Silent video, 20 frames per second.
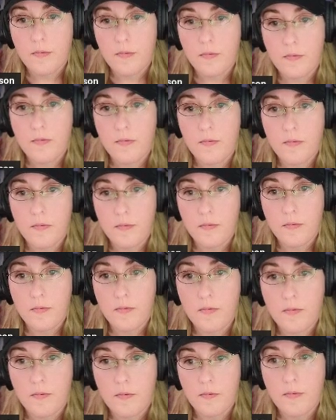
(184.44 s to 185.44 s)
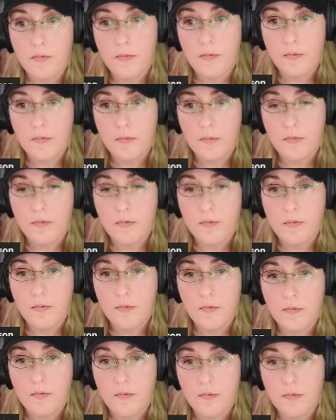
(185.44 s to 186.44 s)

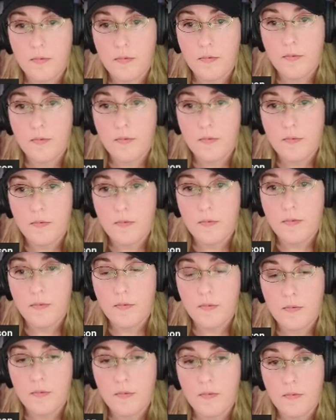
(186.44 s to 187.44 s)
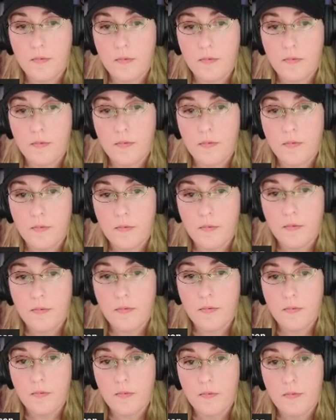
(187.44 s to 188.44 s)
(silent)